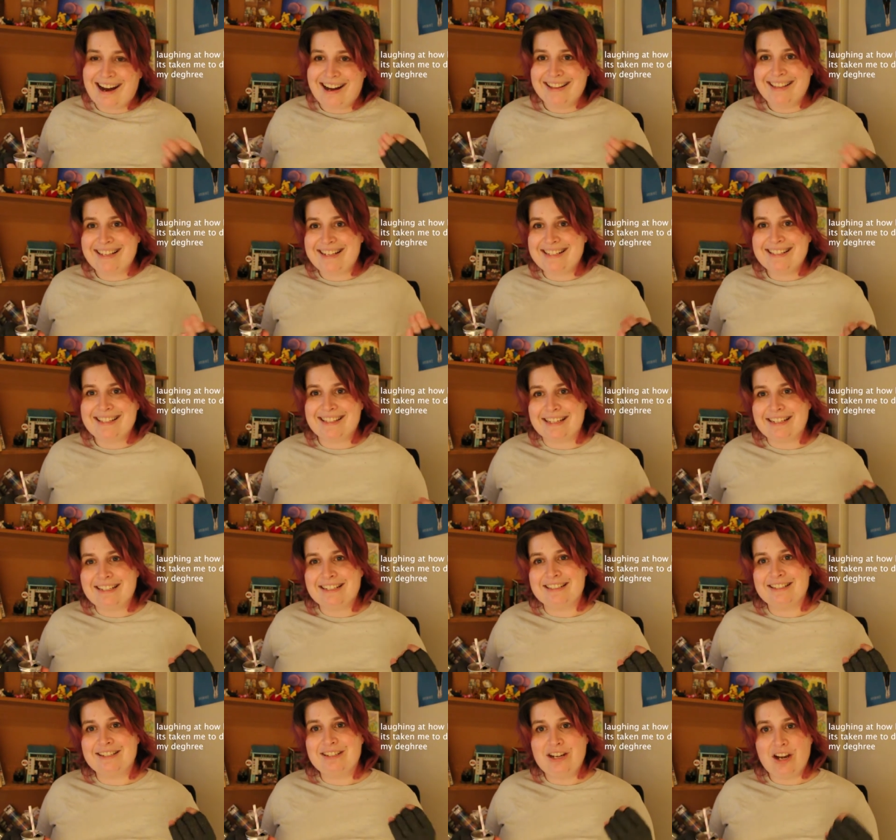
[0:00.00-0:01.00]
are these
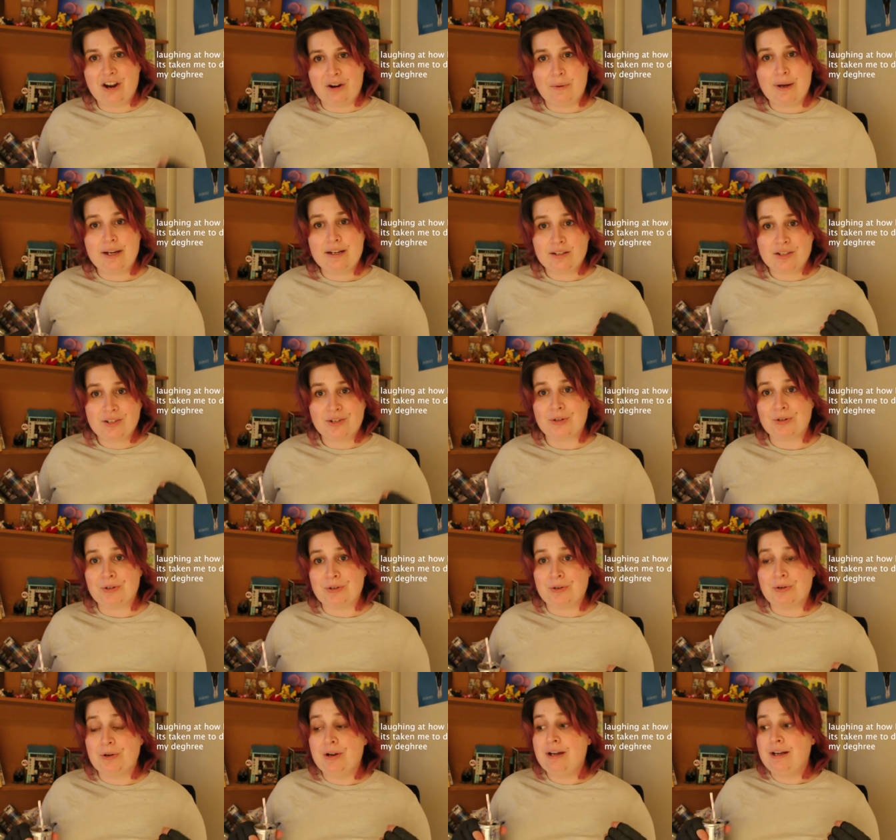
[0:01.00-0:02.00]
things going
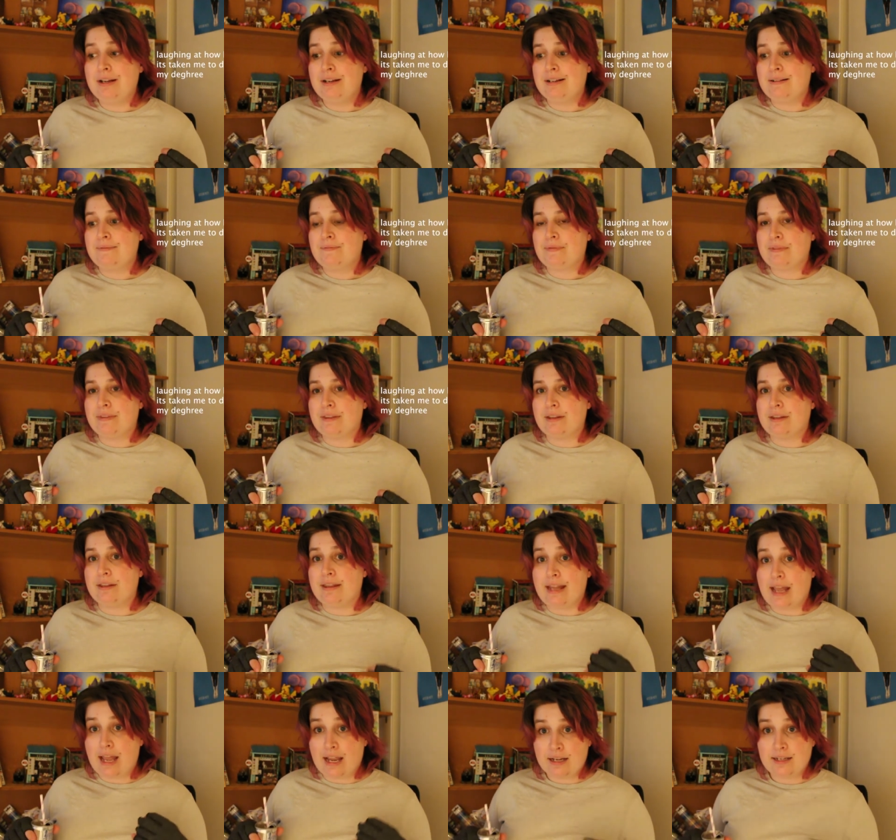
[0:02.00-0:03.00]
to
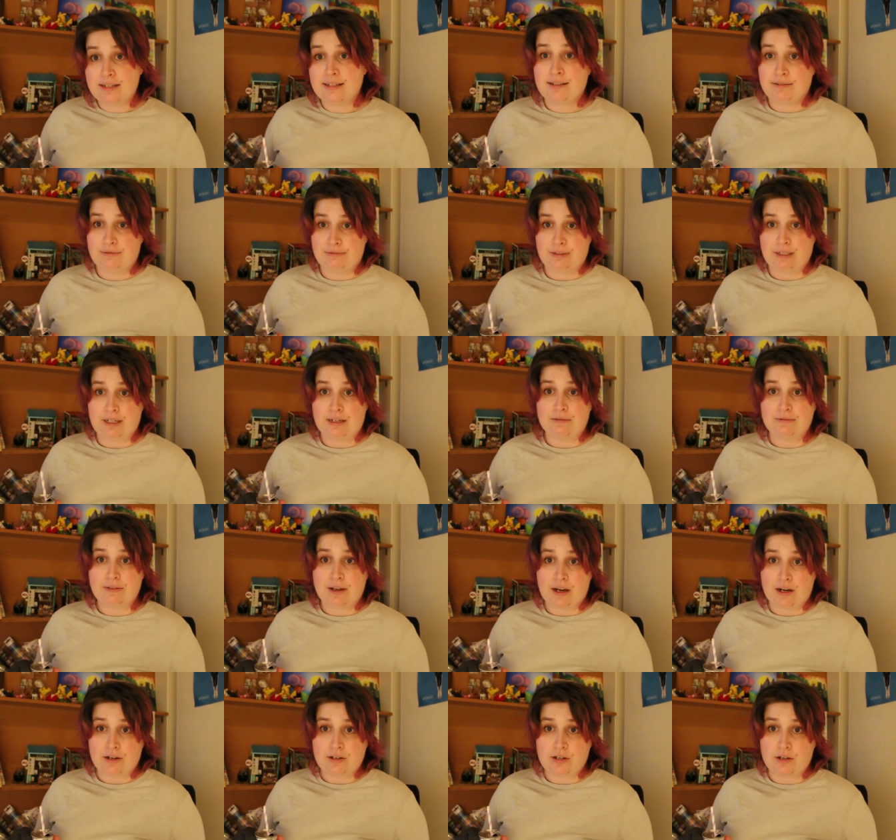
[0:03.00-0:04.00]
negatively
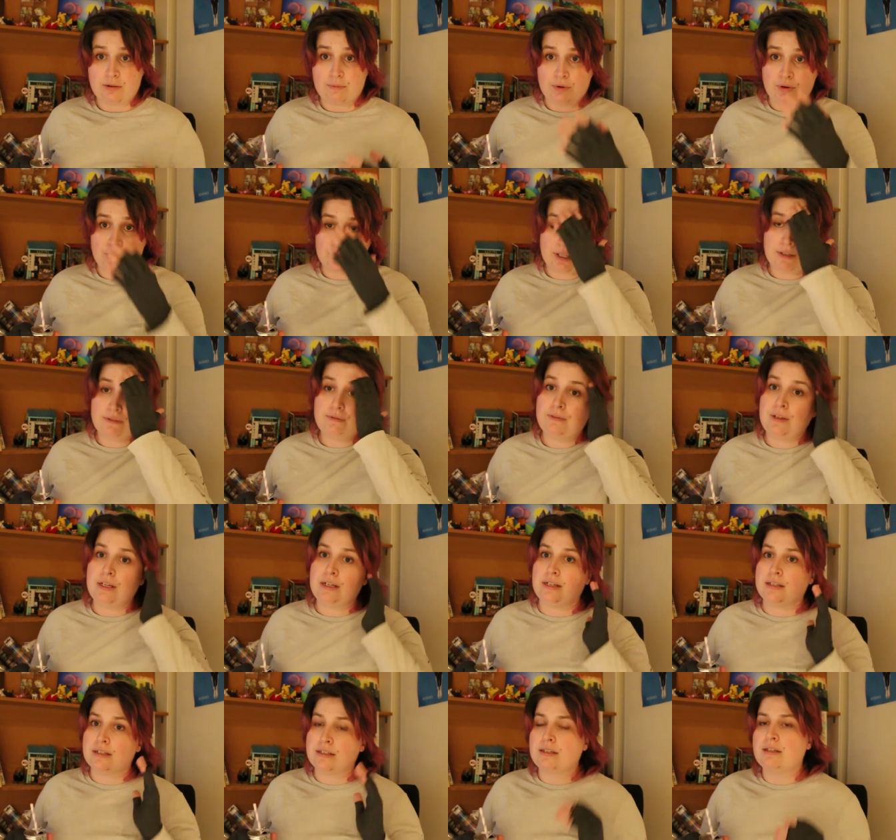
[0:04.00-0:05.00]
affect you? Because if
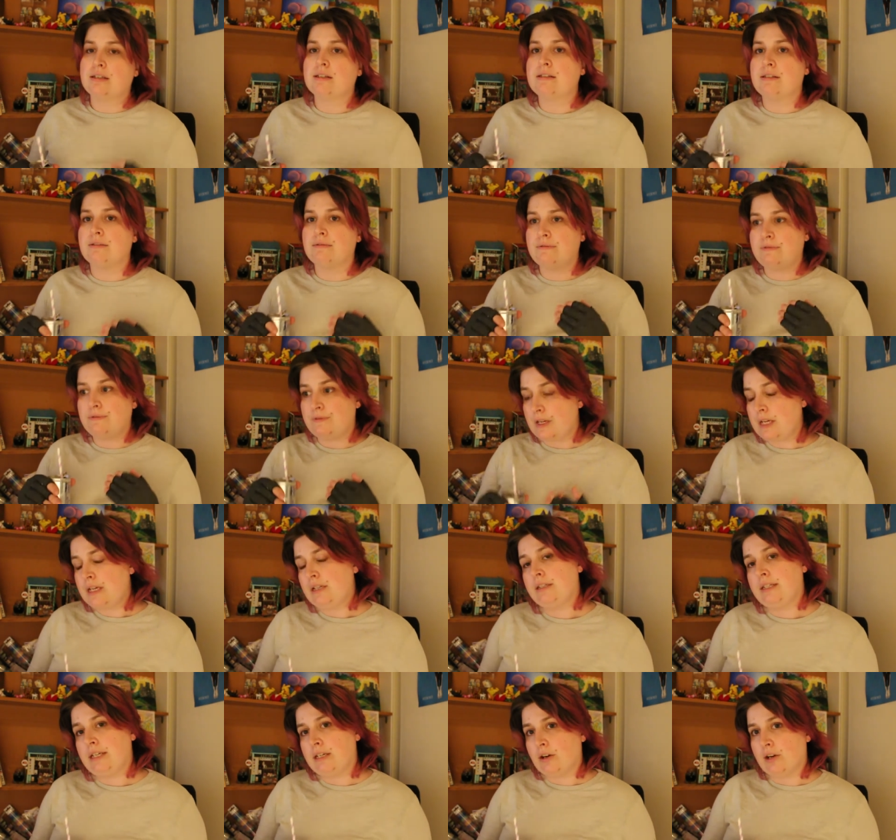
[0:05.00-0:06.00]
it is
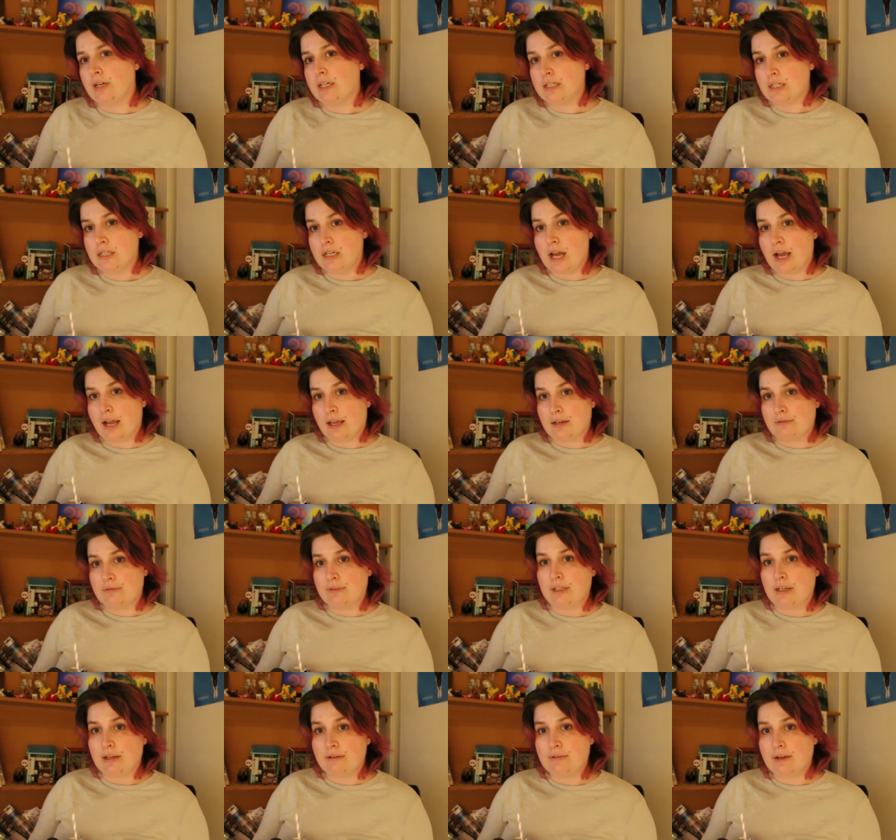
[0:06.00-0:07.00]
severely going to
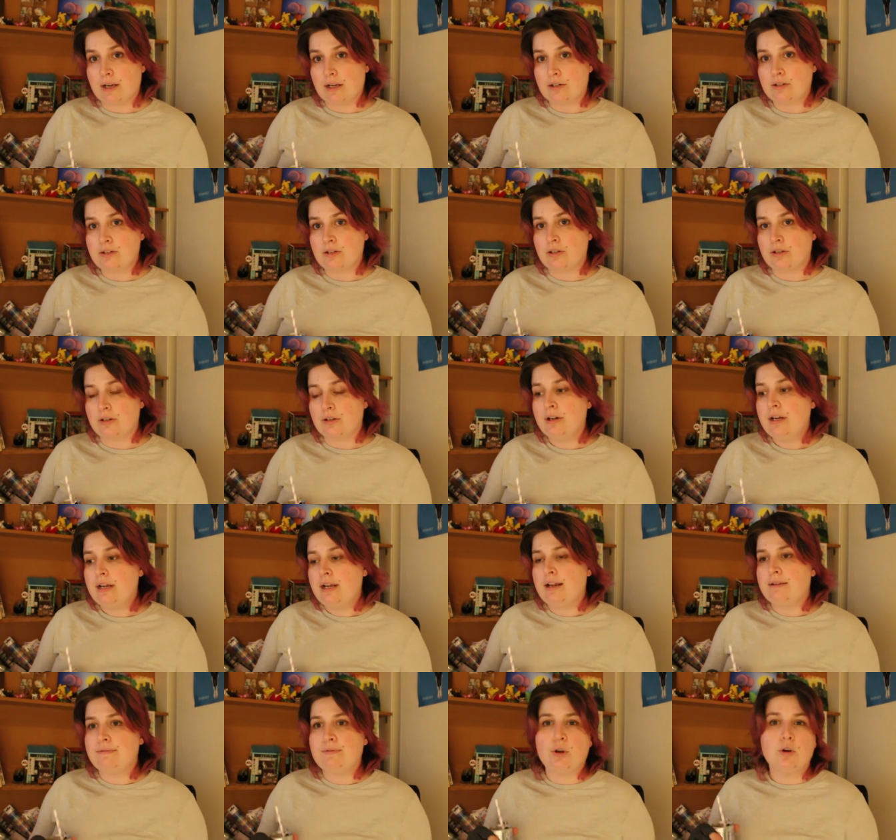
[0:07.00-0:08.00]
negatively affect you,
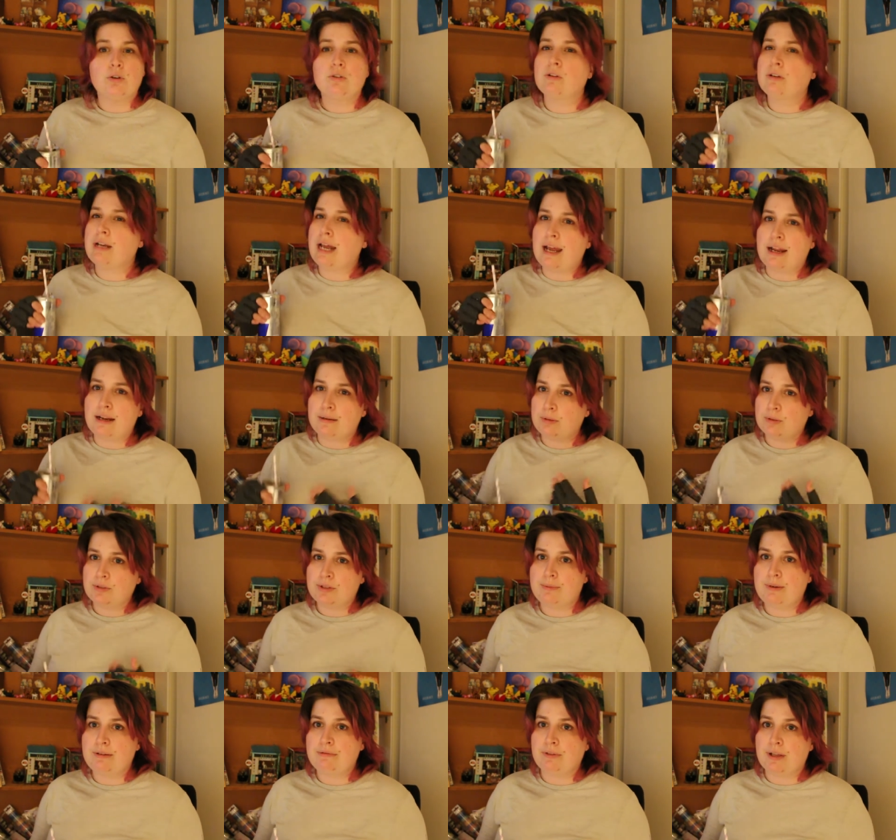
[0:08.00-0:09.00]
if you're not able
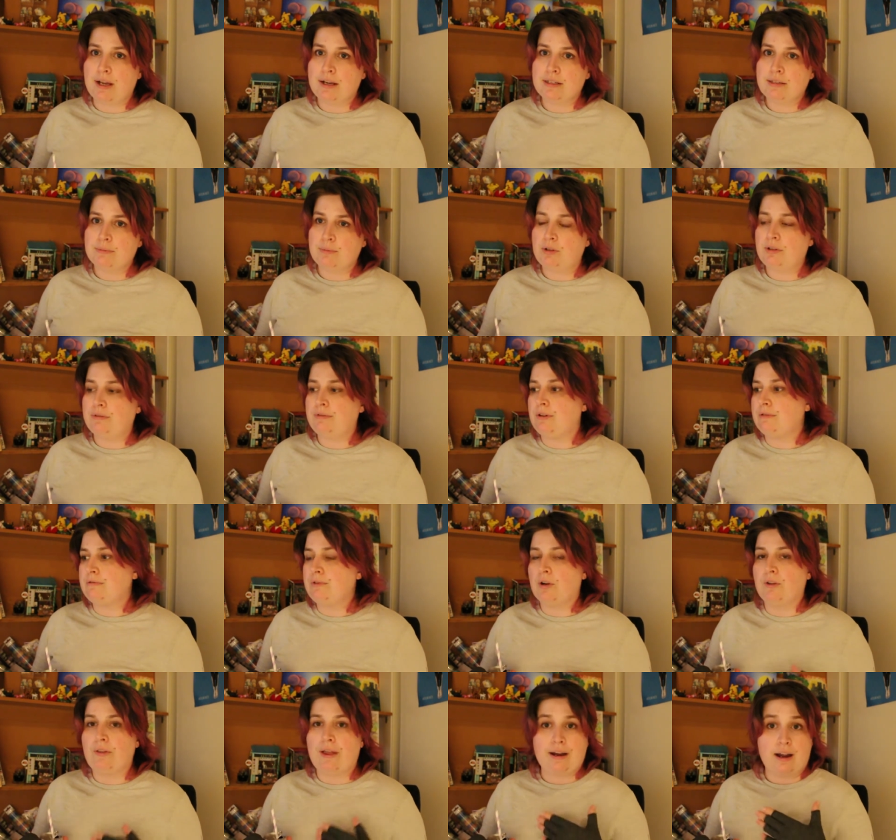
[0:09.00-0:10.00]
to be flexible, if you've
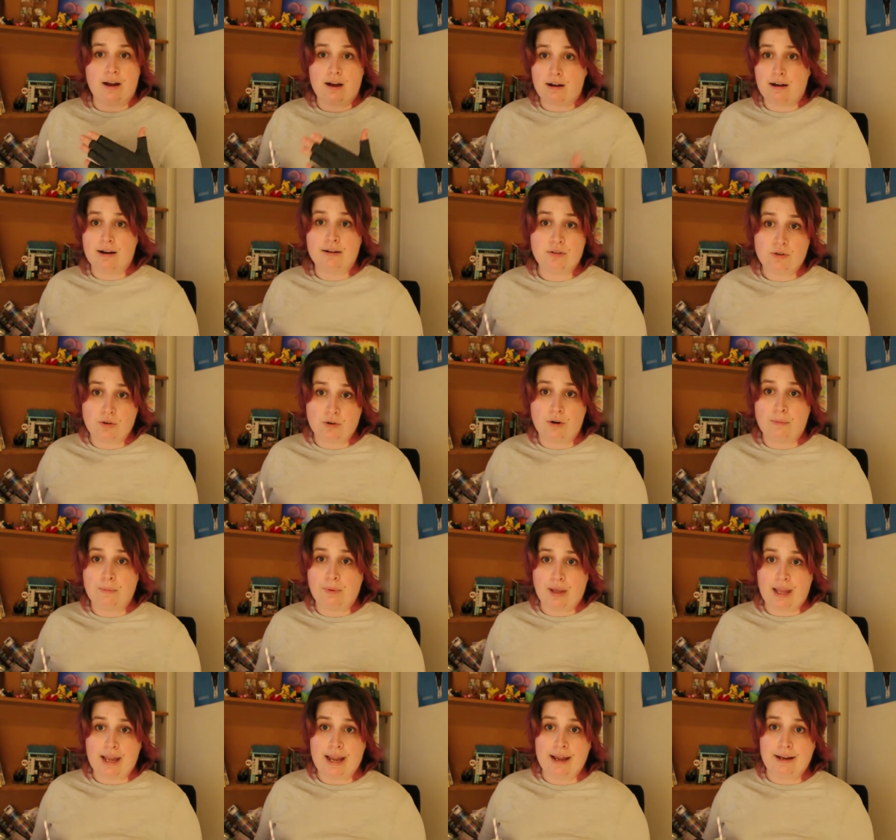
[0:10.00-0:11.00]
got like a hardcore
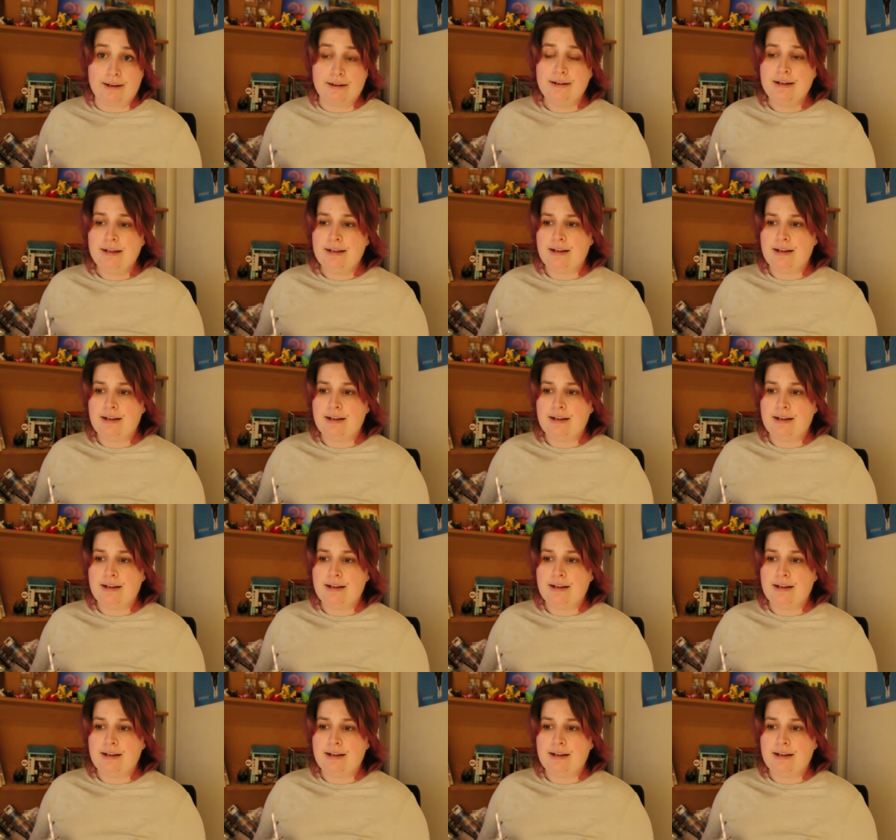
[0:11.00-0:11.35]
plan,